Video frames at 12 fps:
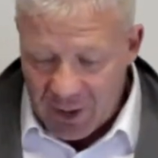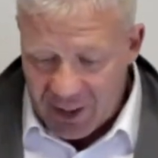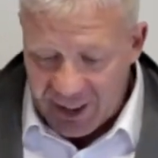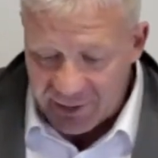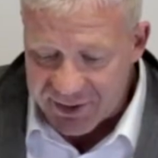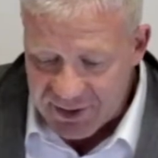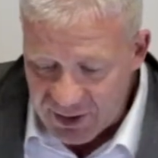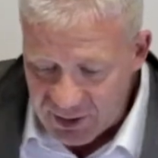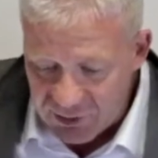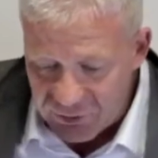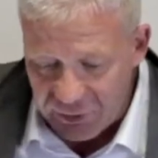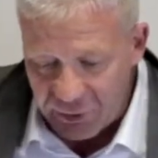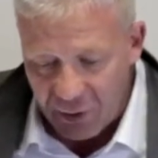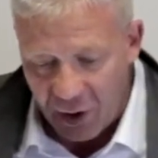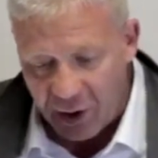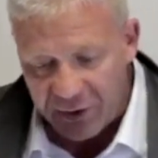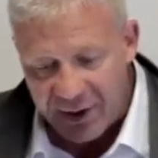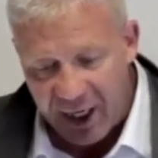And let's get into
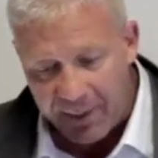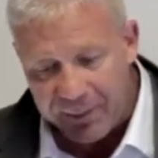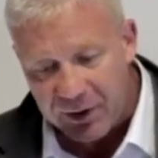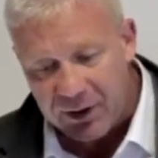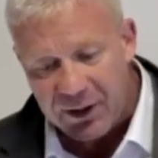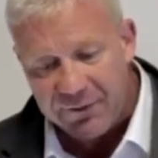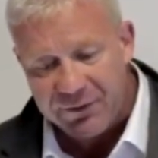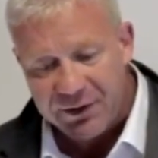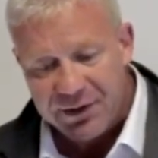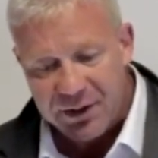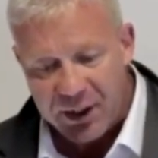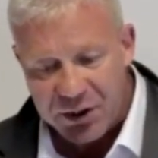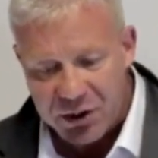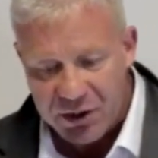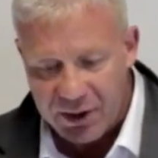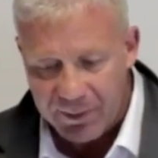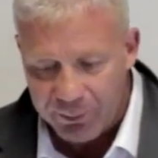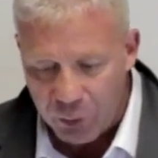our topic of discussion,
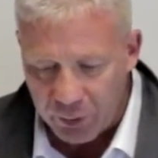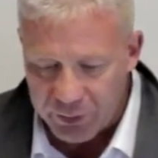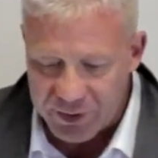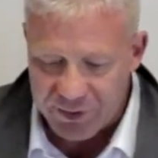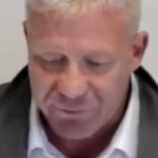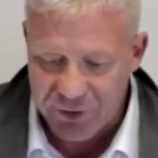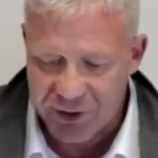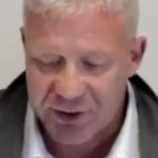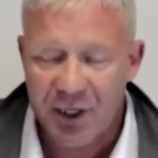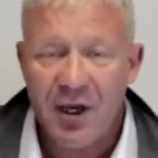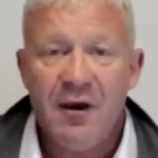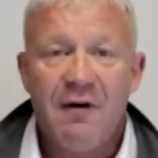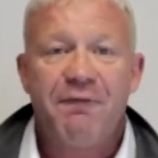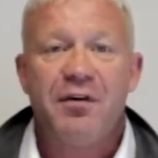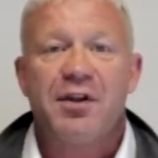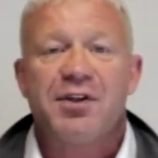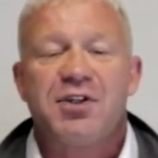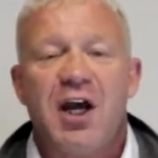the importance of just
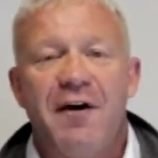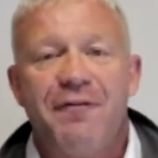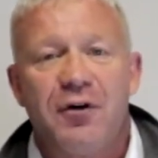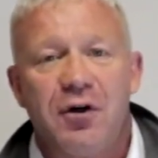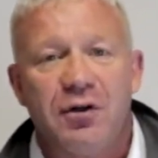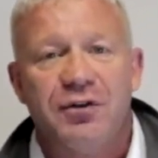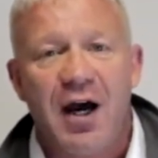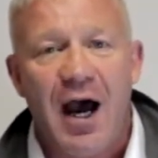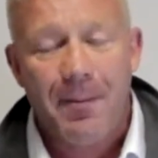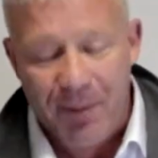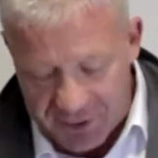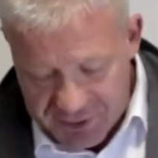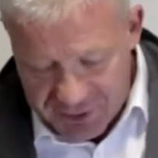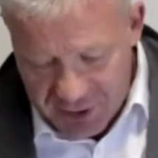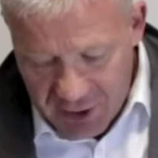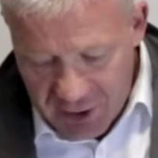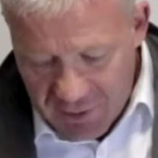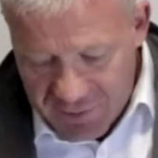philosophical topics
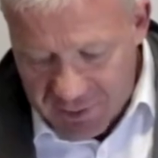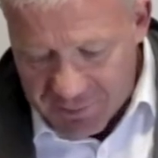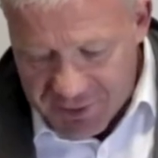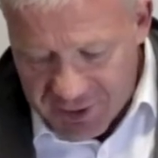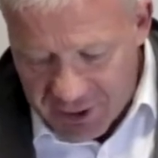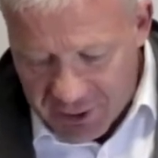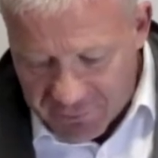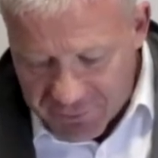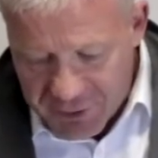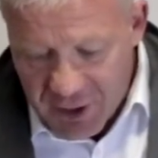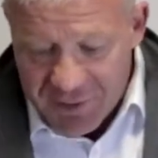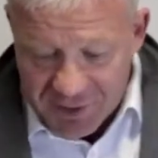themselves.